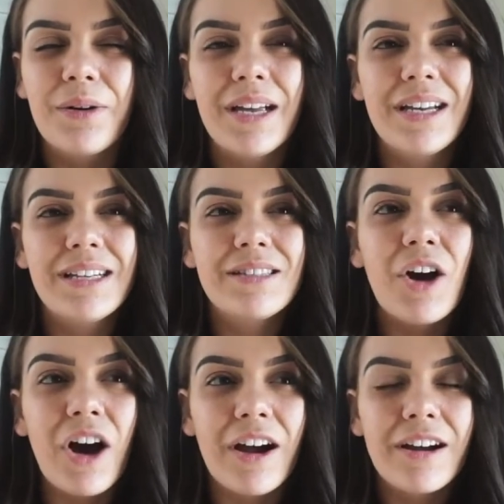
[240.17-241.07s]
it is
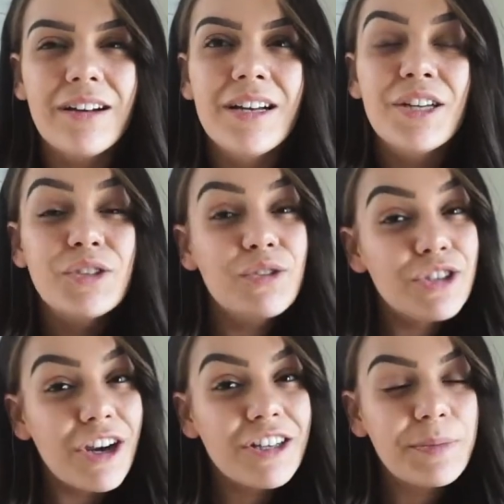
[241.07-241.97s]
hard to
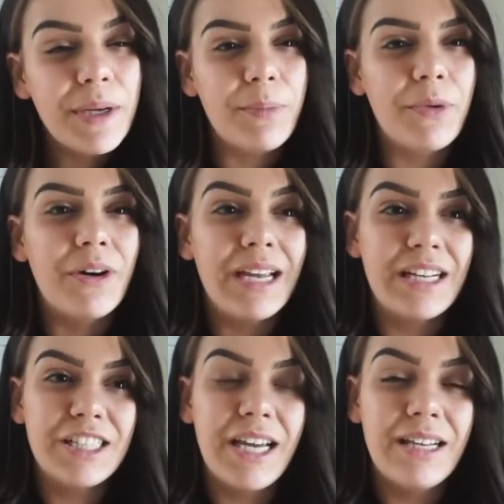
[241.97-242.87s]
charge people in a
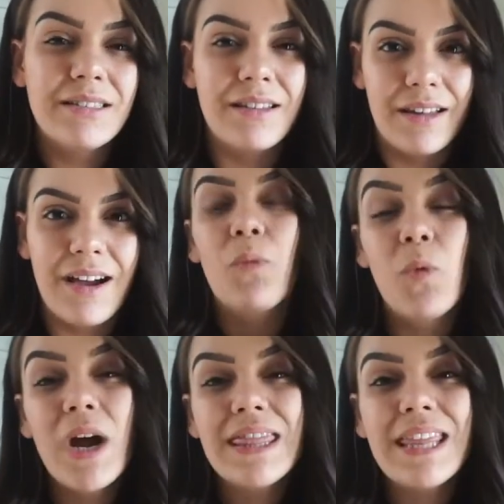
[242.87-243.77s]
chain salon.
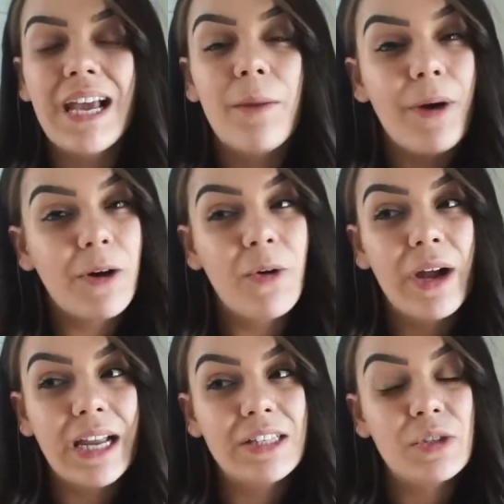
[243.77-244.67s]
One thing about going
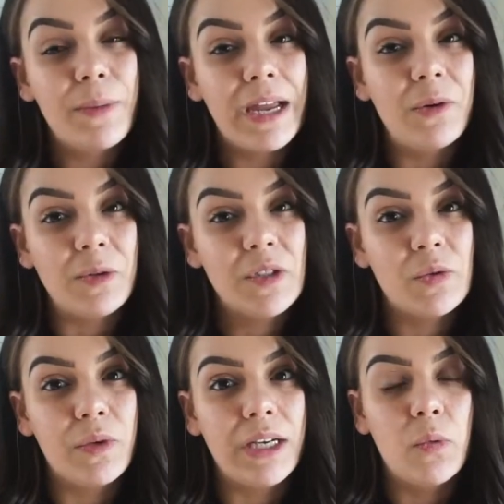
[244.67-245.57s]
into my own
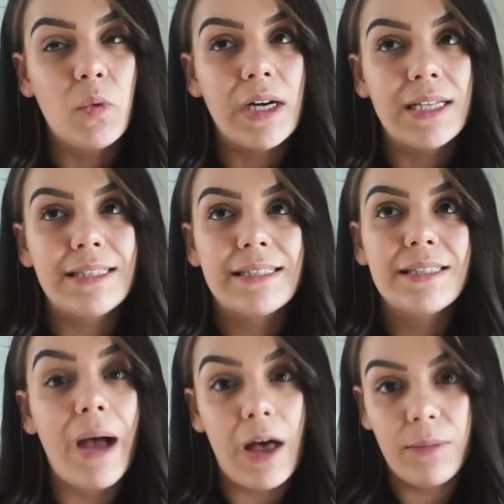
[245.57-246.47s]
suite was
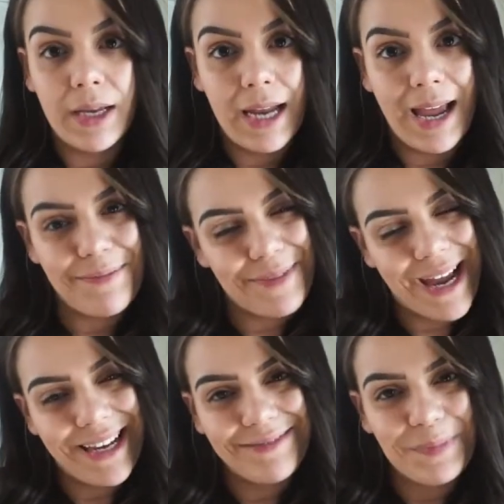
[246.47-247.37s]
Alma and I,
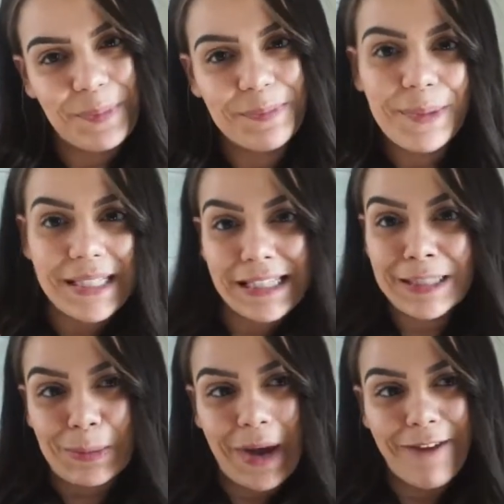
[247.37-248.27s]
my
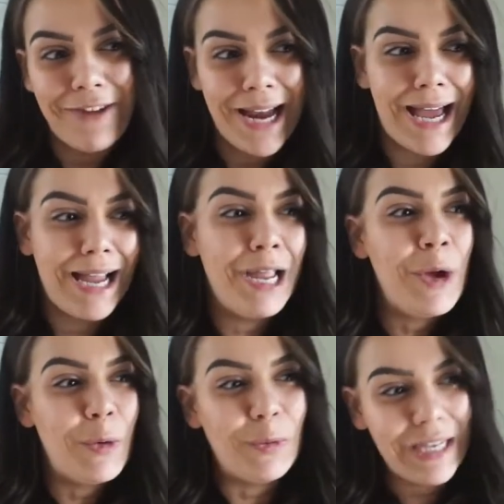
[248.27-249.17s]
business wife and I,
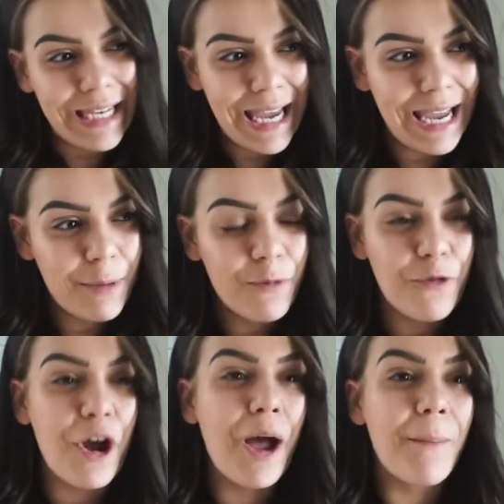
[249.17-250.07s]
we came
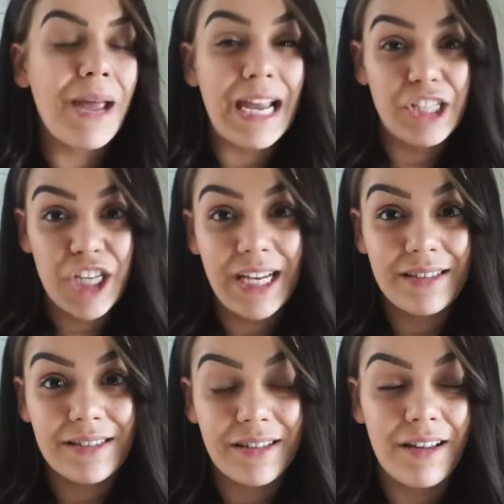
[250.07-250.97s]
from a chain
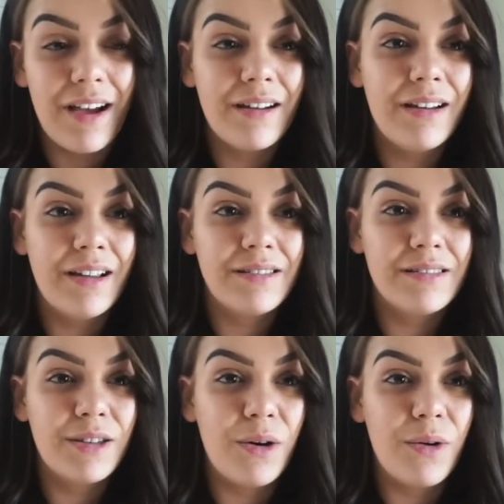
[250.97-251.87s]
salon, and
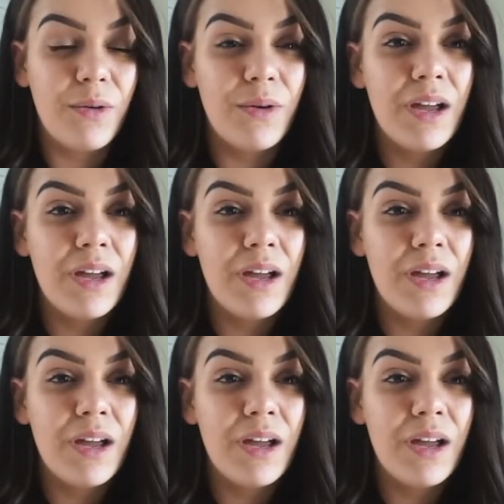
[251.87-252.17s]
so